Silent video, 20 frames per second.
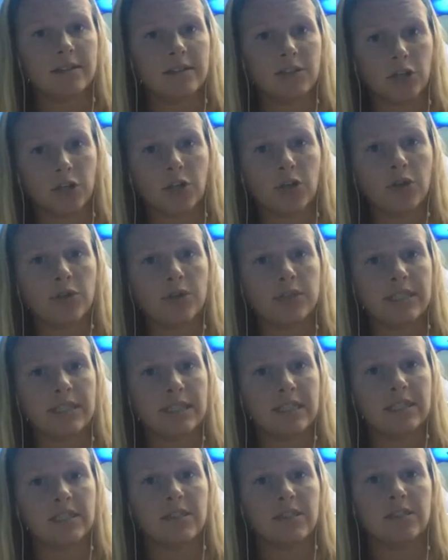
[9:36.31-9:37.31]
turtles
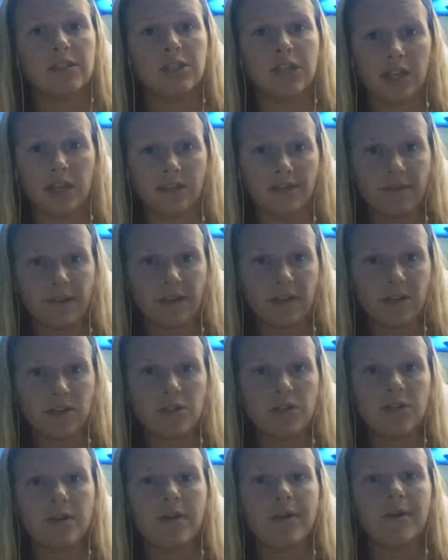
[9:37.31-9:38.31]
eat
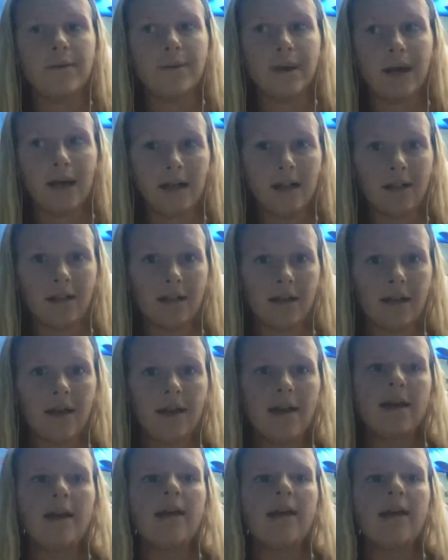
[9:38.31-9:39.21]
jellyfish. Well,